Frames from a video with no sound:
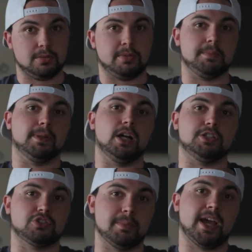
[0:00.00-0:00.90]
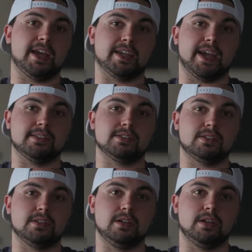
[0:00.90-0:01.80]
people are discriminated
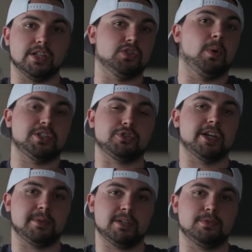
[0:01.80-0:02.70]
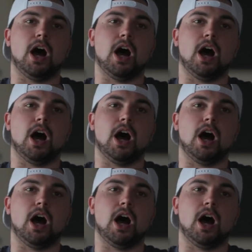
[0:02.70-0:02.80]
against, it's always straight people.